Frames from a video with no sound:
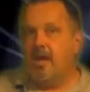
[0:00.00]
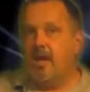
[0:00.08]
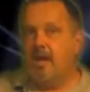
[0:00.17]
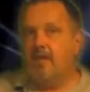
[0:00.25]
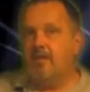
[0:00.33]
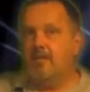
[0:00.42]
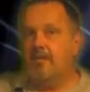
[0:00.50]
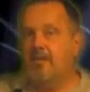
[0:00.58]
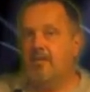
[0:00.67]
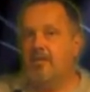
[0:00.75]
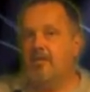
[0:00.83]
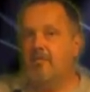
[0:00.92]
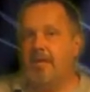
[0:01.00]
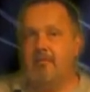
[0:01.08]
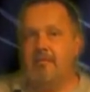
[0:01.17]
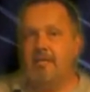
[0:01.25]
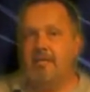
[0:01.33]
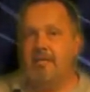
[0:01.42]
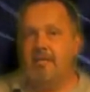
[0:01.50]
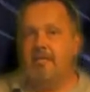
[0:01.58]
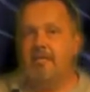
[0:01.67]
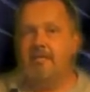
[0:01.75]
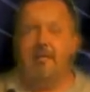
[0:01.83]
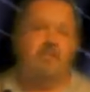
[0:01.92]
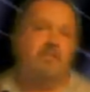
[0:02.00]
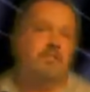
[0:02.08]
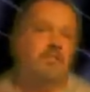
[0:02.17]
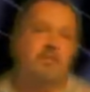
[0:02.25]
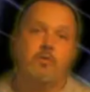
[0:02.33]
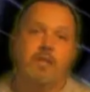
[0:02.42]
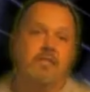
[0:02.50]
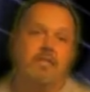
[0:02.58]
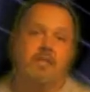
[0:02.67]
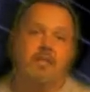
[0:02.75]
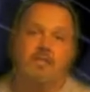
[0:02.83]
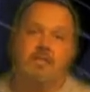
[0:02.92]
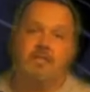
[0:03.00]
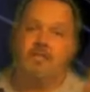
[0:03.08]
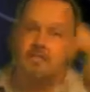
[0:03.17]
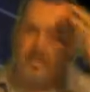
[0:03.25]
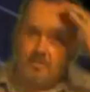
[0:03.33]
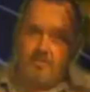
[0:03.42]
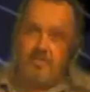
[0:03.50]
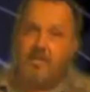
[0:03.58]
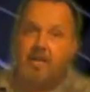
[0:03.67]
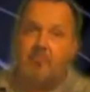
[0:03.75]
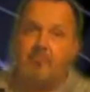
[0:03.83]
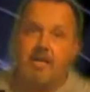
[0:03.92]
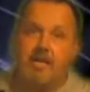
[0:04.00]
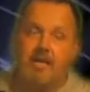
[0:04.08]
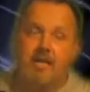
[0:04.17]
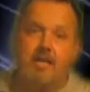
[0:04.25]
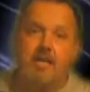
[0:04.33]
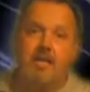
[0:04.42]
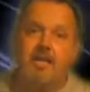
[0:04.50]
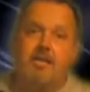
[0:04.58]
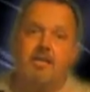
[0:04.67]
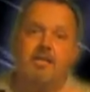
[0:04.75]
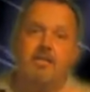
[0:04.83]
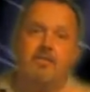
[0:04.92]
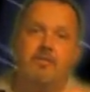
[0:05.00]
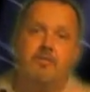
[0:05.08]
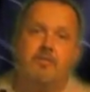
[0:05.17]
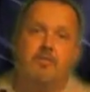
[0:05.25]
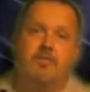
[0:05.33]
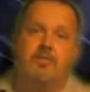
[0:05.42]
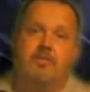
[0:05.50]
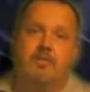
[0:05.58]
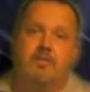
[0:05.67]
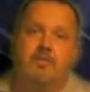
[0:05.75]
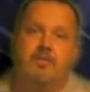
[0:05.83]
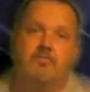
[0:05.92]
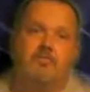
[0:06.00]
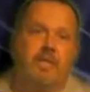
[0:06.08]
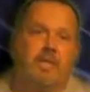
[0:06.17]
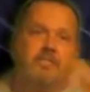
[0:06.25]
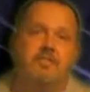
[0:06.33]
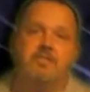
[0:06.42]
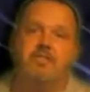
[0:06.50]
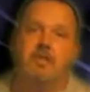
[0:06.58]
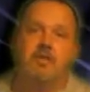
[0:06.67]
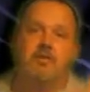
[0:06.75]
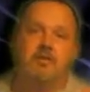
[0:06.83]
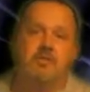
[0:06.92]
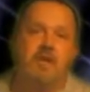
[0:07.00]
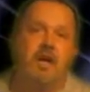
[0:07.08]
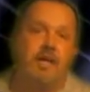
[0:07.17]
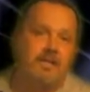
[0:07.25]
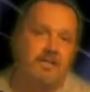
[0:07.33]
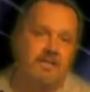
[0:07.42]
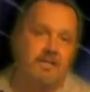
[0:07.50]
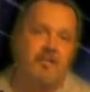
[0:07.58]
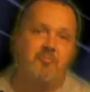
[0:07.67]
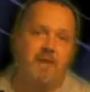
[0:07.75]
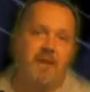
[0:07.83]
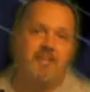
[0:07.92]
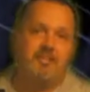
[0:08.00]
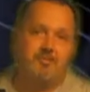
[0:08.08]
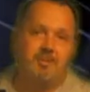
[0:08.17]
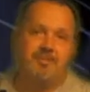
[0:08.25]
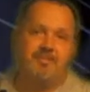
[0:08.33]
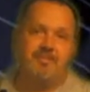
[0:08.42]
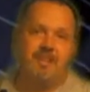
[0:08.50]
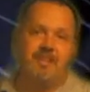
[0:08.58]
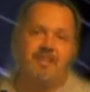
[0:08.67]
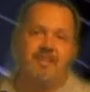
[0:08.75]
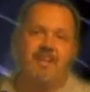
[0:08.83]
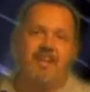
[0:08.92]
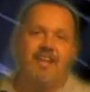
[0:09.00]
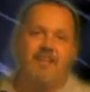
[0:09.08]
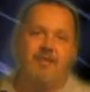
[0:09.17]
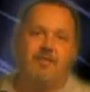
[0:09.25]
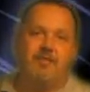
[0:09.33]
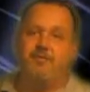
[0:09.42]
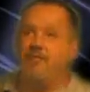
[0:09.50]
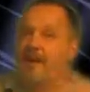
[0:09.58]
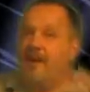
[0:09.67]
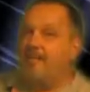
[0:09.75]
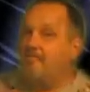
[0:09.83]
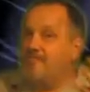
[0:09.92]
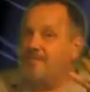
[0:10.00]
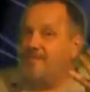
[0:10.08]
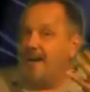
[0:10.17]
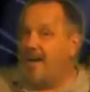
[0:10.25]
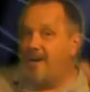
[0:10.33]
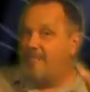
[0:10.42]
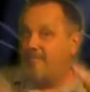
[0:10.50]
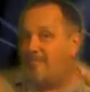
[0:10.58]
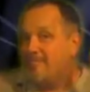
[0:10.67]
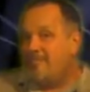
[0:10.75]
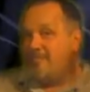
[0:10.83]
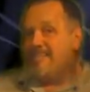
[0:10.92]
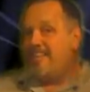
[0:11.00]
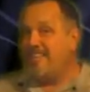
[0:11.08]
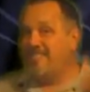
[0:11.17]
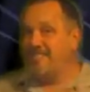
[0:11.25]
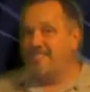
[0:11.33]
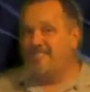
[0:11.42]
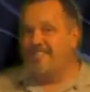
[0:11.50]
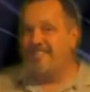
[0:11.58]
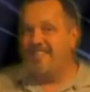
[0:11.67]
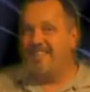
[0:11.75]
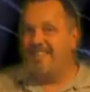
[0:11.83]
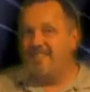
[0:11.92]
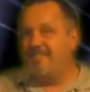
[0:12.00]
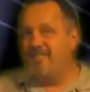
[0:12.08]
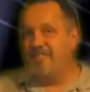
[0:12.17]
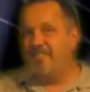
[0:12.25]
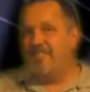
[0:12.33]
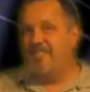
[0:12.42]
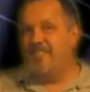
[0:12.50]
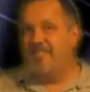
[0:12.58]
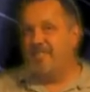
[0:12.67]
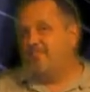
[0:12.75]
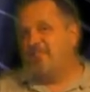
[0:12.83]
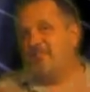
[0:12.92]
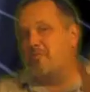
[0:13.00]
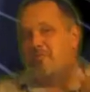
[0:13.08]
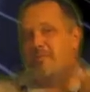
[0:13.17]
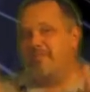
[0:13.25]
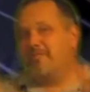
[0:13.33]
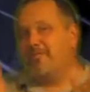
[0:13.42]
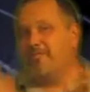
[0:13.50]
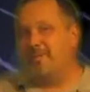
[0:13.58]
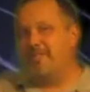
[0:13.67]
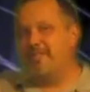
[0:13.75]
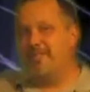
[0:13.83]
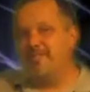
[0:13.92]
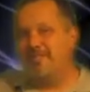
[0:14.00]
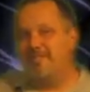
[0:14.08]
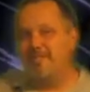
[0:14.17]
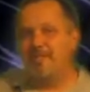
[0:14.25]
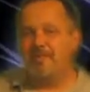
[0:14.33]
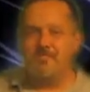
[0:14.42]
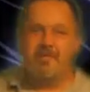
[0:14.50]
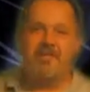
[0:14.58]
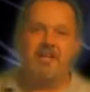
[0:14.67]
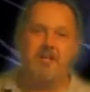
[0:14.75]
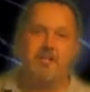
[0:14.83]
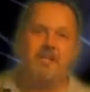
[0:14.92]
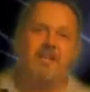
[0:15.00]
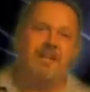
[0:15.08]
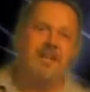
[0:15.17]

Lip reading: Maybe, and this is a crazy idea just off the top of my head, the Pizza Joe's Guide to Time Management. And you can find time in people's schedules, and in return they can buy more pizza from you to enjoy their free time with.